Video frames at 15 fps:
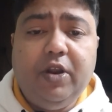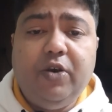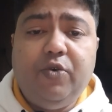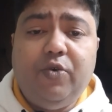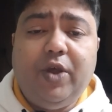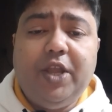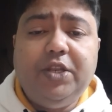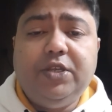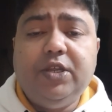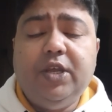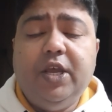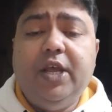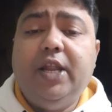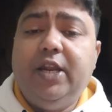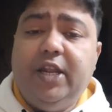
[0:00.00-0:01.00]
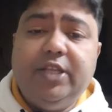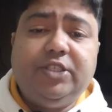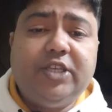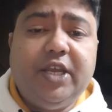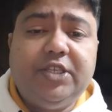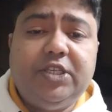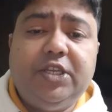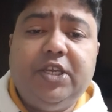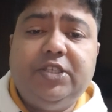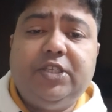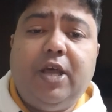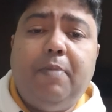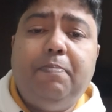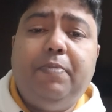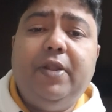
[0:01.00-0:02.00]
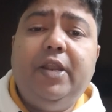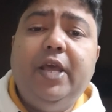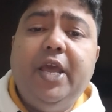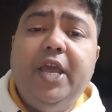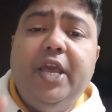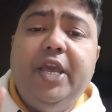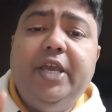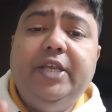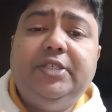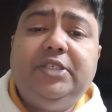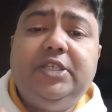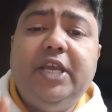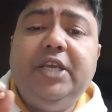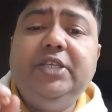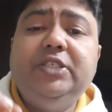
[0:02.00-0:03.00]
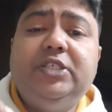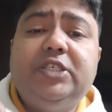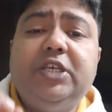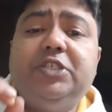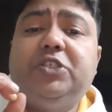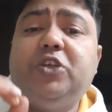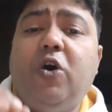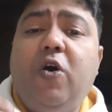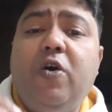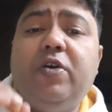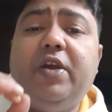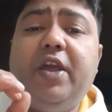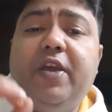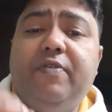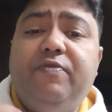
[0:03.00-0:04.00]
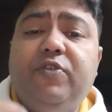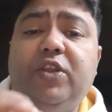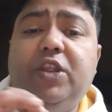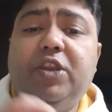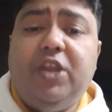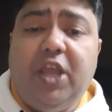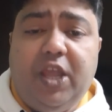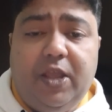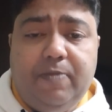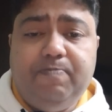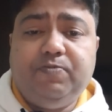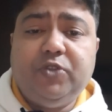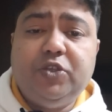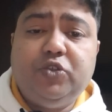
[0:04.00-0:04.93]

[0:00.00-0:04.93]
right? Let's get an example. He sings a song every day.